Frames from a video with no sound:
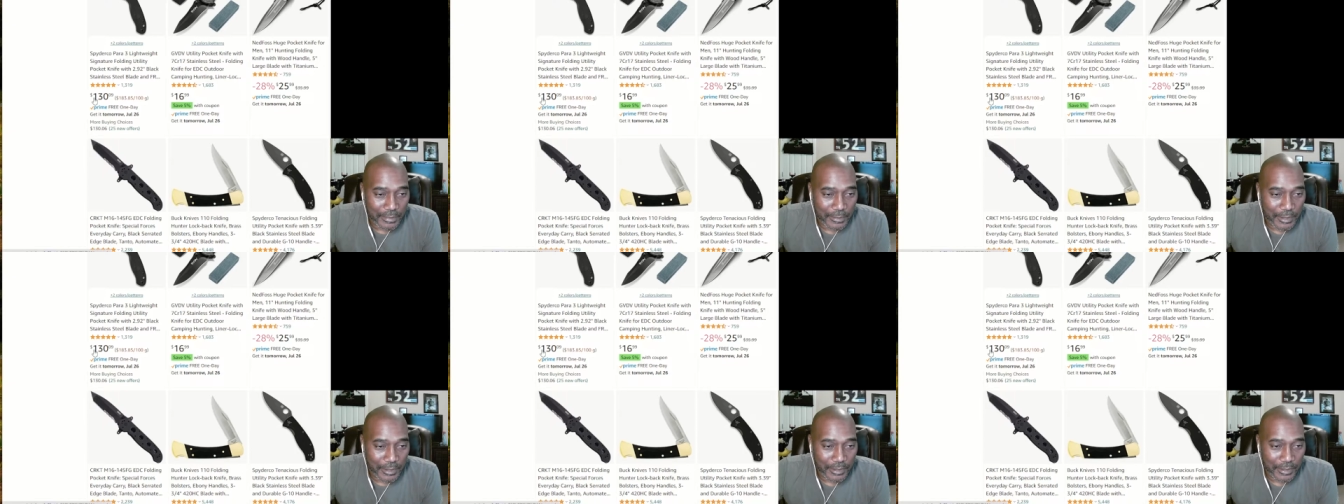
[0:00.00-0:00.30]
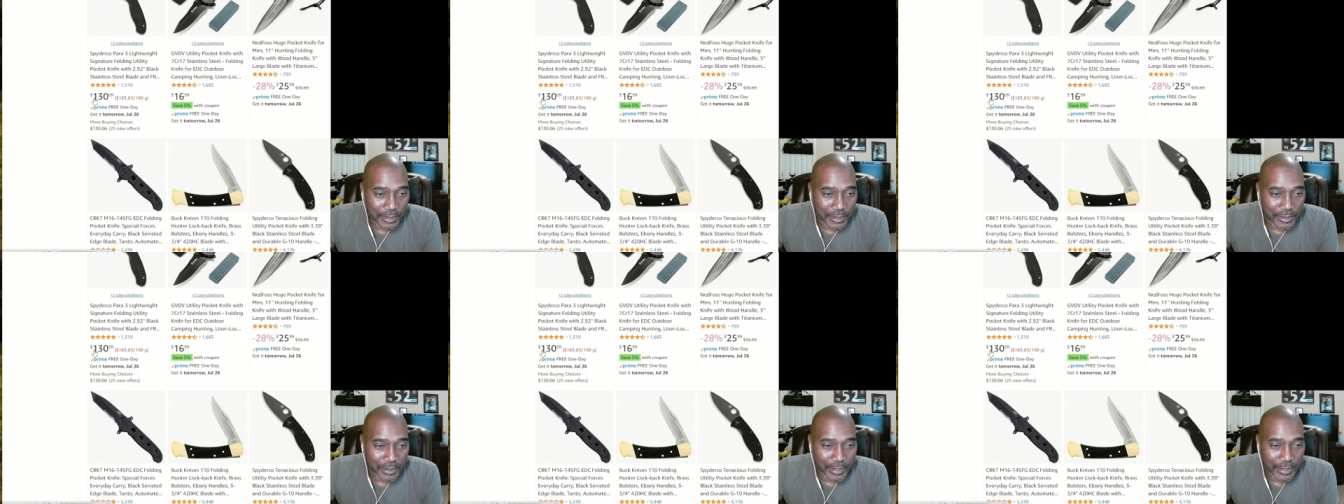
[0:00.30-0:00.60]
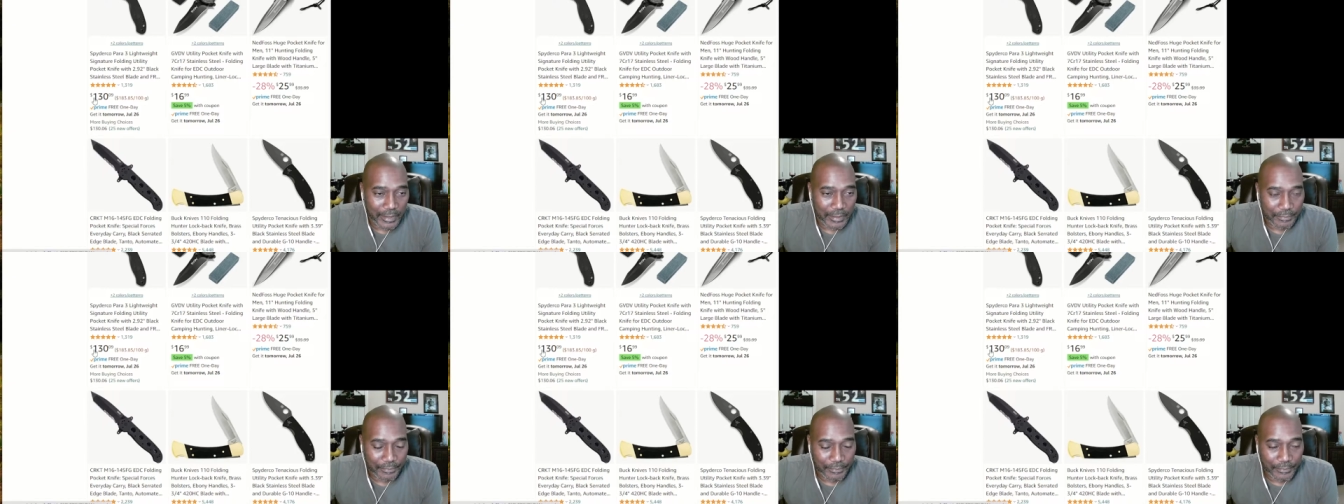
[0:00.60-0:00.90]

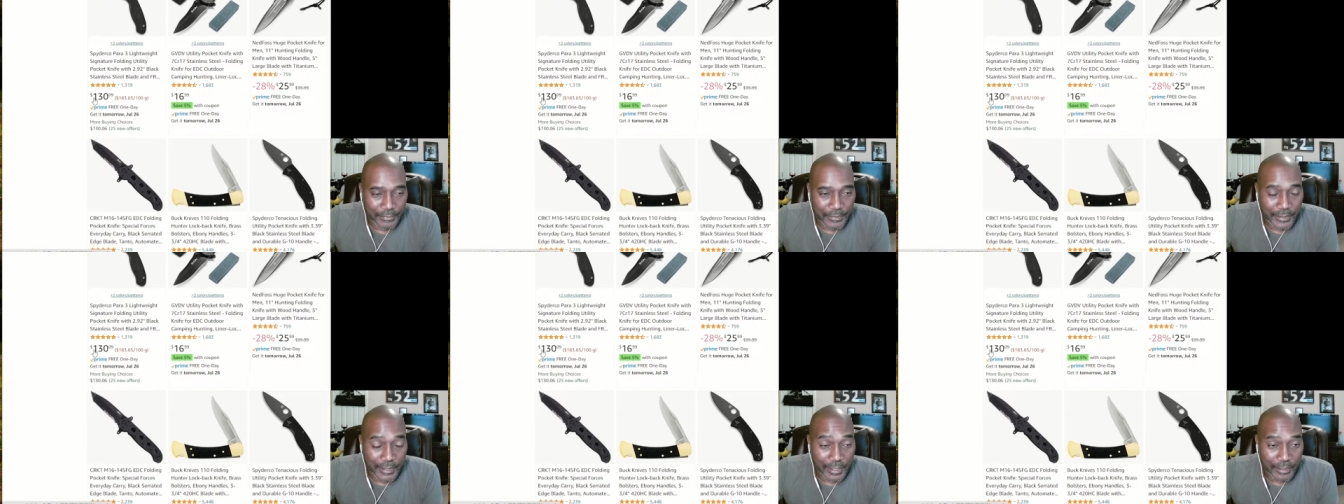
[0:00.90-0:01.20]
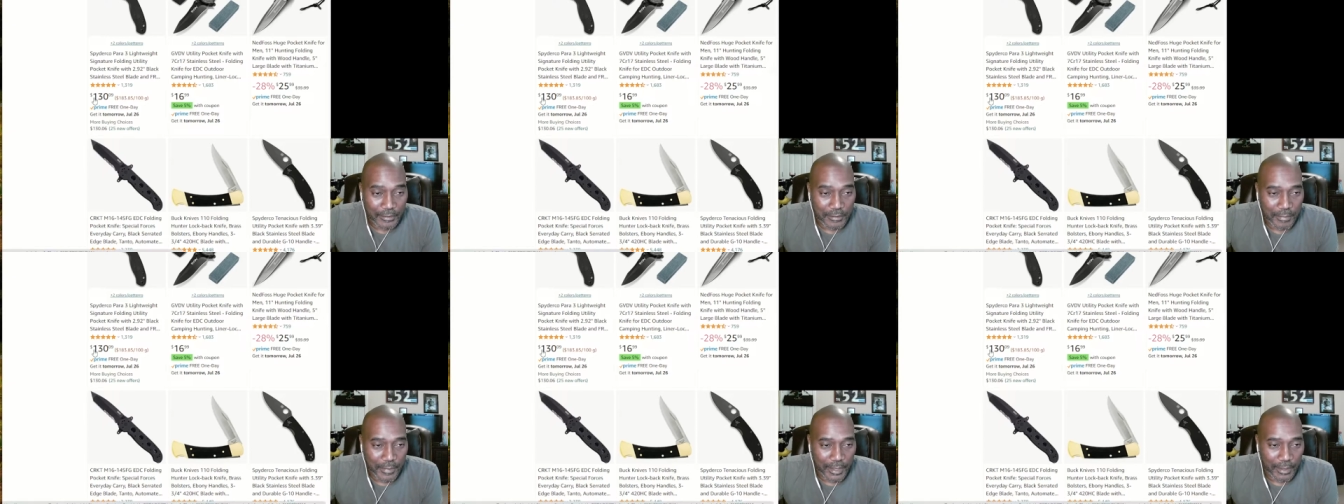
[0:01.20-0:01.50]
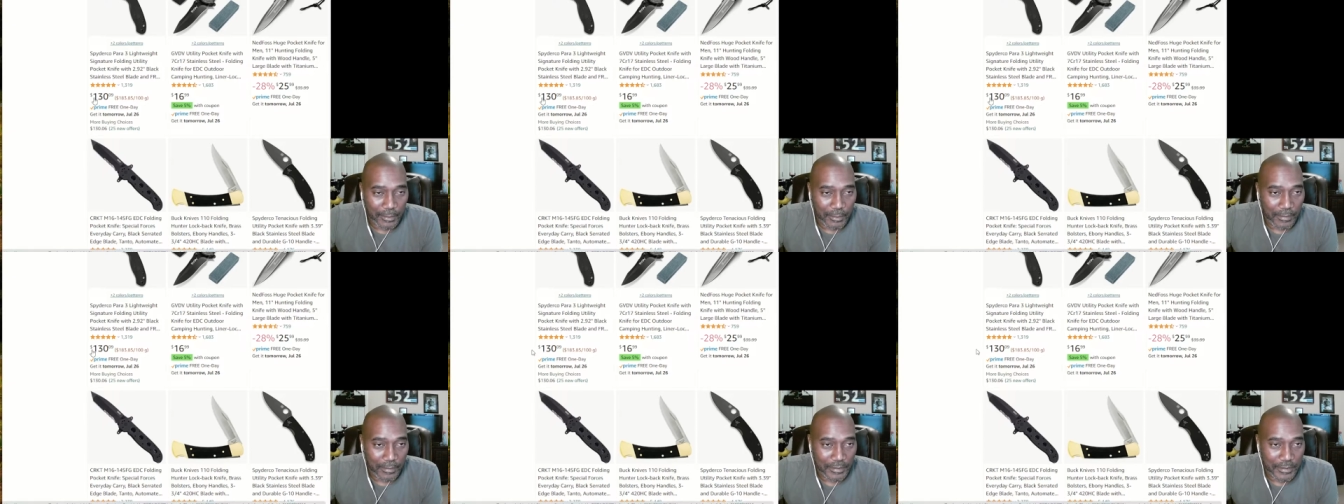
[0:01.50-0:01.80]
$130
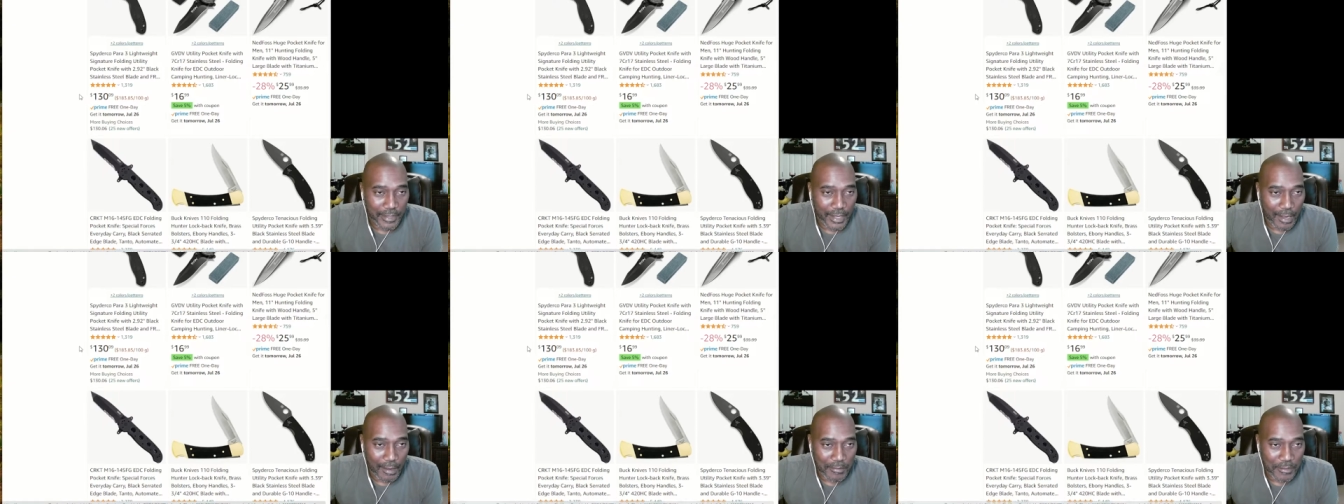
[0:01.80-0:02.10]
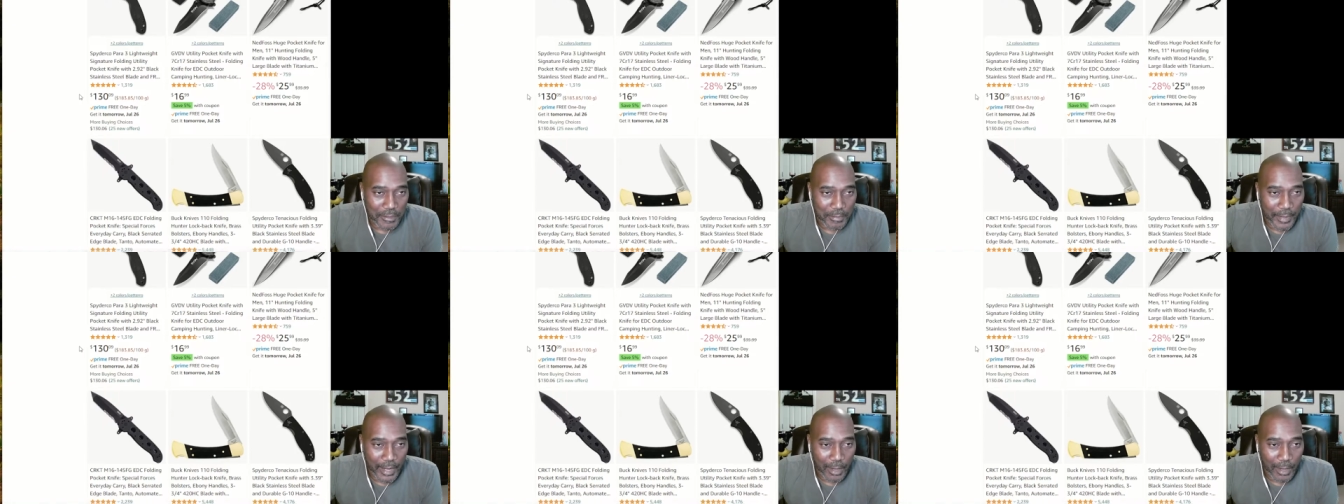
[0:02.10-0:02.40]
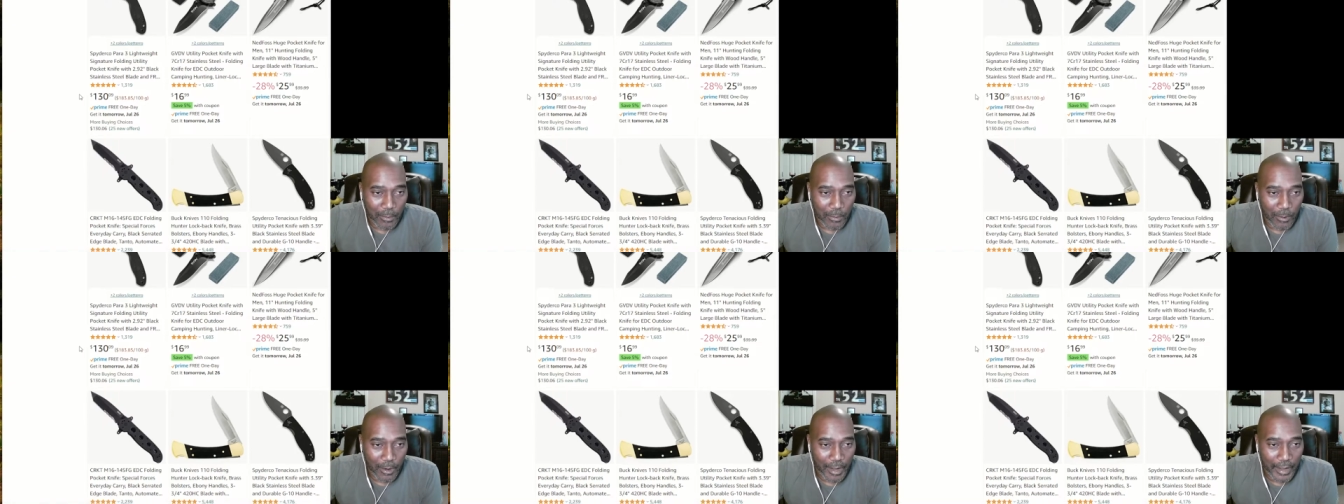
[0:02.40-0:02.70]
sounds
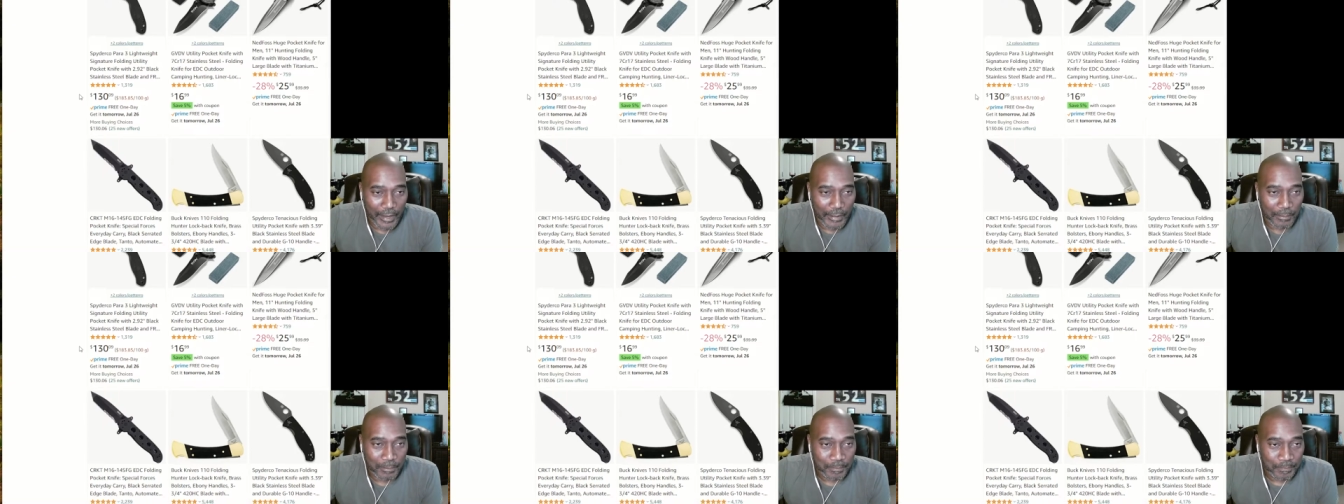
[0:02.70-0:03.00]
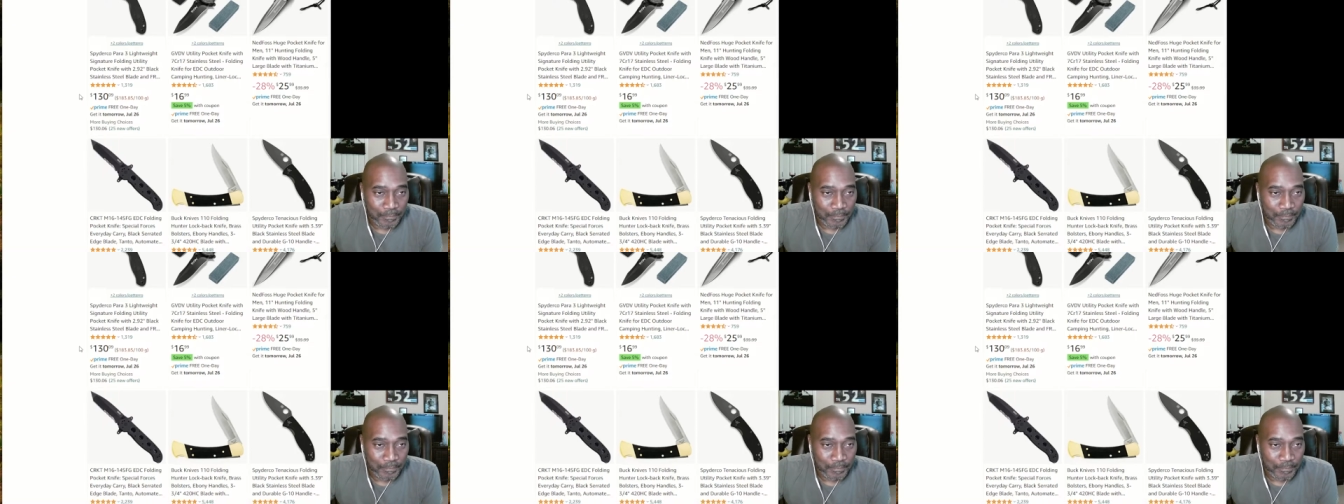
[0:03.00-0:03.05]
about right.